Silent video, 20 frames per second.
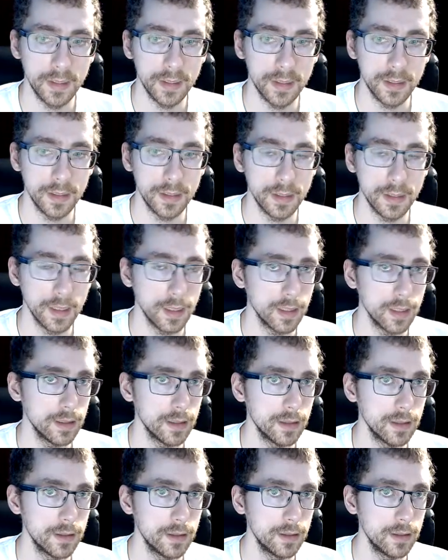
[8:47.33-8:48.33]
Not
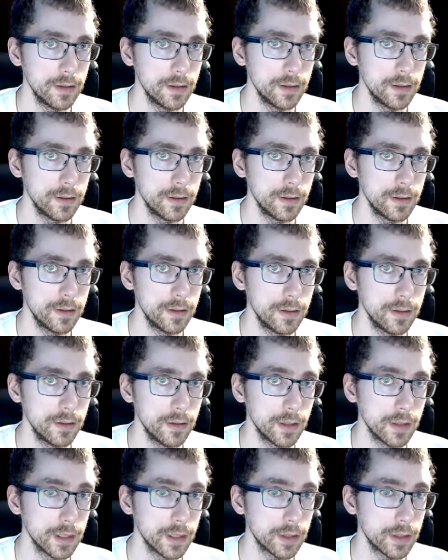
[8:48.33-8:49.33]

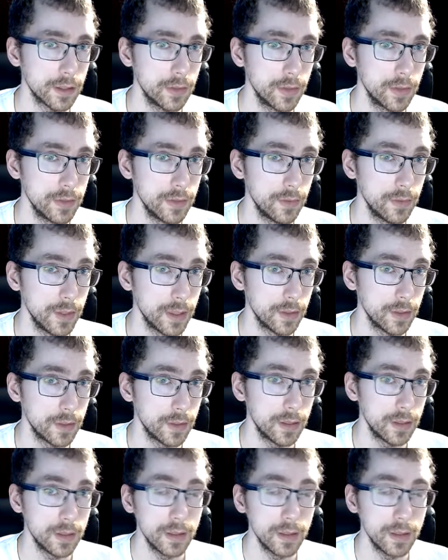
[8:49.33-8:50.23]
the great route.